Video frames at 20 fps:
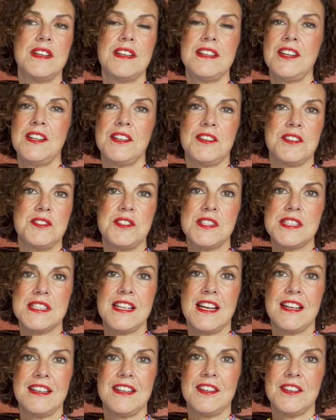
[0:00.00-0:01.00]
you know, it's just
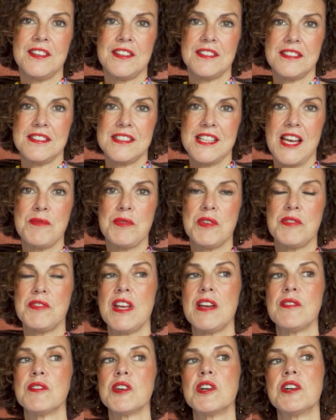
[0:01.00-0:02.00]
not your type of
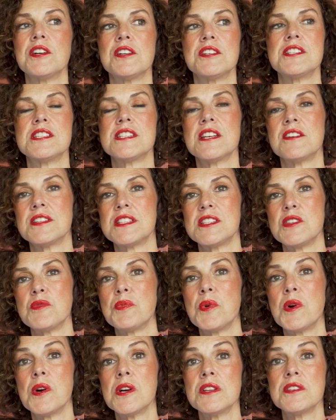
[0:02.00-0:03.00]
neighborhood. So it's
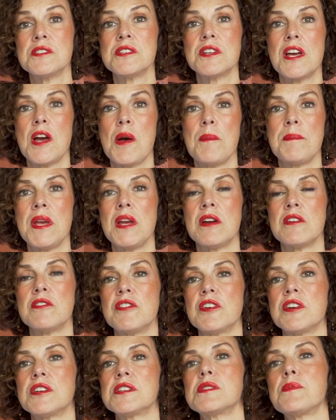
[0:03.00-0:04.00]
important to come here
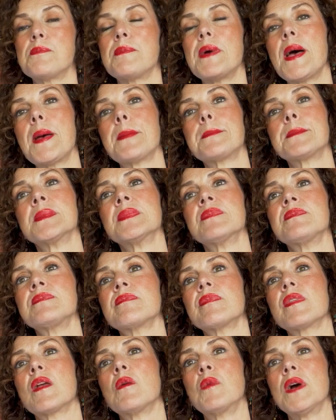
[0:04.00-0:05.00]
first. But
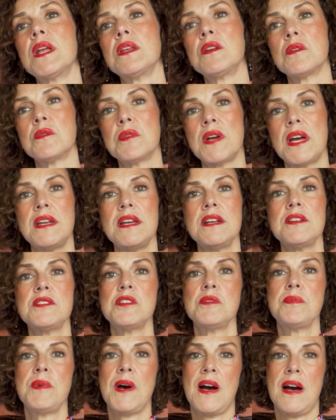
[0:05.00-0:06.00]
when you're ready
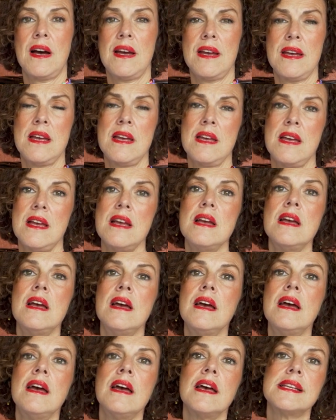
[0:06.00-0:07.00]
to buy,
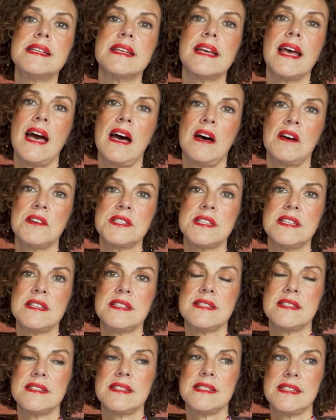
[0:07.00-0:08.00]

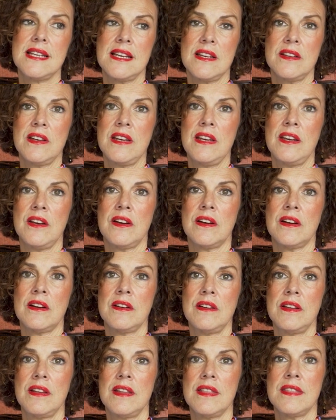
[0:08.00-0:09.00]
houses sell
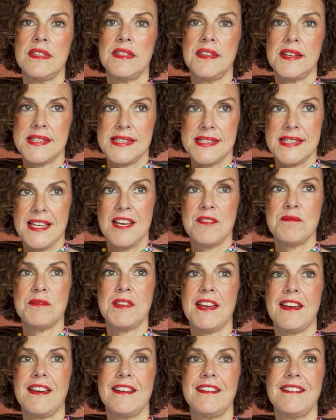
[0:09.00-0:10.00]
here the same
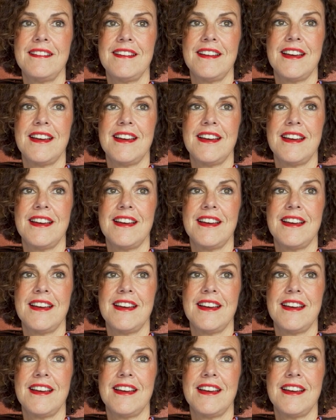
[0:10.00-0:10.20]
day.